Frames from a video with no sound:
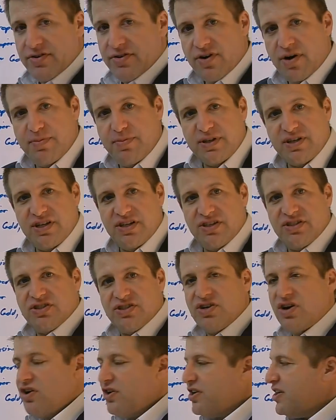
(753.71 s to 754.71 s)
Robert
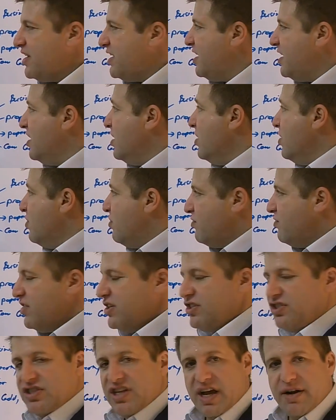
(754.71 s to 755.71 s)
Kiyosaki,
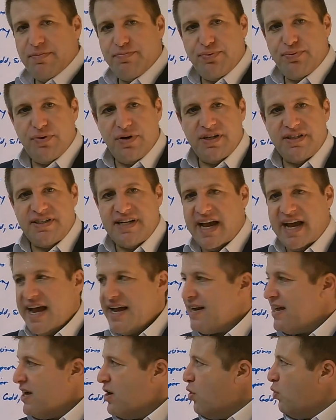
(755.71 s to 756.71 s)
Rich Dad, Poor
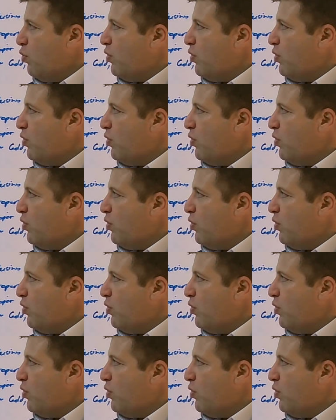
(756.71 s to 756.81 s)
Dad.